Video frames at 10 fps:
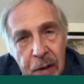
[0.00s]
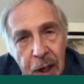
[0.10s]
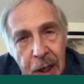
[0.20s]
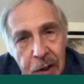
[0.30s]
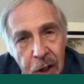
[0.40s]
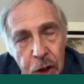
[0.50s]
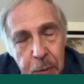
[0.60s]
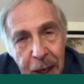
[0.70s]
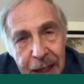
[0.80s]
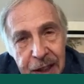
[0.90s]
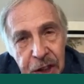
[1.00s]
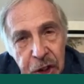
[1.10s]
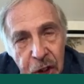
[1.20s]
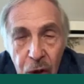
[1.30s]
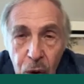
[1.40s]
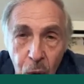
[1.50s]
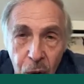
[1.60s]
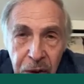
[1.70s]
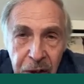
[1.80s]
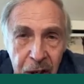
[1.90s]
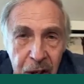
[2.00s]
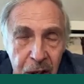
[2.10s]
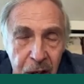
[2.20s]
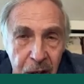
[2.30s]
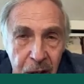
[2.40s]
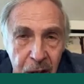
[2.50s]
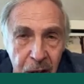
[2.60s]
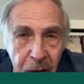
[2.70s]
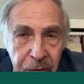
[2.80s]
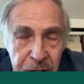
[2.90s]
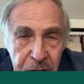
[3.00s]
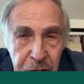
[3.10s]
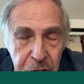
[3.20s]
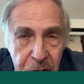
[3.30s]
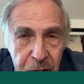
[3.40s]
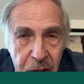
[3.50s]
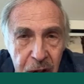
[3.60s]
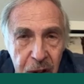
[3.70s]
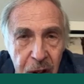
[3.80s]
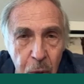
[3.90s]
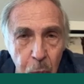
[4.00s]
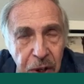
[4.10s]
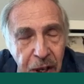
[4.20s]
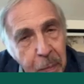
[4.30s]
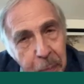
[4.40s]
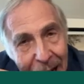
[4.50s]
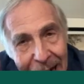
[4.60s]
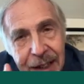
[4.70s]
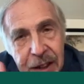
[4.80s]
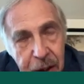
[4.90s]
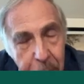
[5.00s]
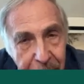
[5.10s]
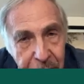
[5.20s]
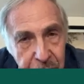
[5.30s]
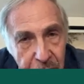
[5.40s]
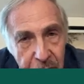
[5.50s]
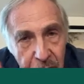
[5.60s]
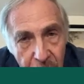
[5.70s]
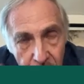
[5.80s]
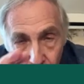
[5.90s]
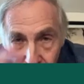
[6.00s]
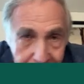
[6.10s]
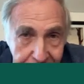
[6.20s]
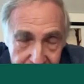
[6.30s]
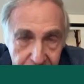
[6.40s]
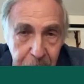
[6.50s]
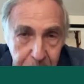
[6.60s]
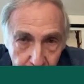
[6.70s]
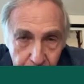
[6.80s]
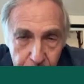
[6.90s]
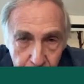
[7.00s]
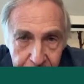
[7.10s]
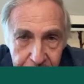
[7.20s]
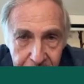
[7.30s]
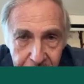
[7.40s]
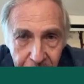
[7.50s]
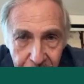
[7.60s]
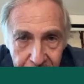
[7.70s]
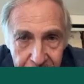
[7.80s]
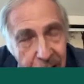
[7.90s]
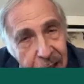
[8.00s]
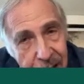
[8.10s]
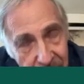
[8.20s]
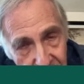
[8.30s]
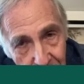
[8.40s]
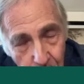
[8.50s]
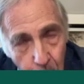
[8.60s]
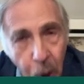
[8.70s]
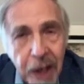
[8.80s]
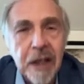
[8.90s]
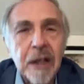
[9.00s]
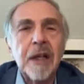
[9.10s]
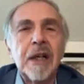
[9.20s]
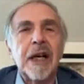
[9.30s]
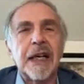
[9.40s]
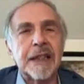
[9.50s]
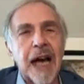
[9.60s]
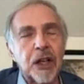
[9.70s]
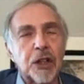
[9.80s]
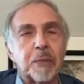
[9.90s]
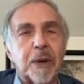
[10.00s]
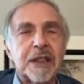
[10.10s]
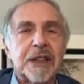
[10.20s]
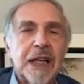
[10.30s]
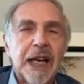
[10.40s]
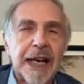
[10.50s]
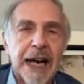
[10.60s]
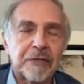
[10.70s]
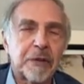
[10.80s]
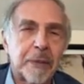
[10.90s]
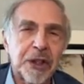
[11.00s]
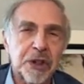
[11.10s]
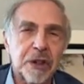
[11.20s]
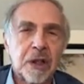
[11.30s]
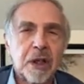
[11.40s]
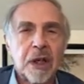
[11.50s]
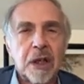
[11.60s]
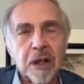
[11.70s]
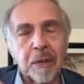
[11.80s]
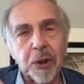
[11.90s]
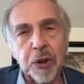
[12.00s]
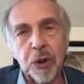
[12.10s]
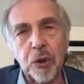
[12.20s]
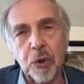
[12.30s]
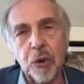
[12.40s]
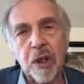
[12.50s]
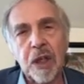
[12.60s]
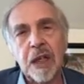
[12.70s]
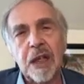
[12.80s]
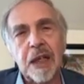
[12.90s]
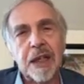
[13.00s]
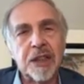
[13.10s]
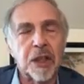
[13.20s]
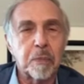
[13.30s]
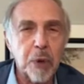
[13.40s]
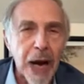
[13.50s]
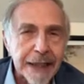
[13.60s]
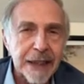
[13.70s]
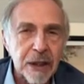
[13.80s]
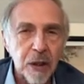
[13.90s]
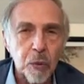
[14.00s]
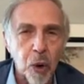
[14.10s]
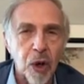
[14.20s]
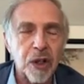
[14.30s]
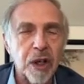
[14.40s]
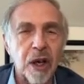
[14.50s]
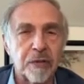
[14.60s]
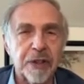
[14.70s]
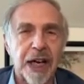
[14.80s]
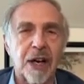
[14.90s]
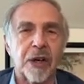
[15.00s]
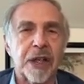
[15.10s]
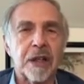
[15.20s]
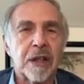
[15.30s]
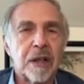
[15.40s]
nurse practitioner or the physician with their back to the patient looking at the computer screen. Okay, that's number one, acknowledgement and affirmation. Number two is the practical work of caring.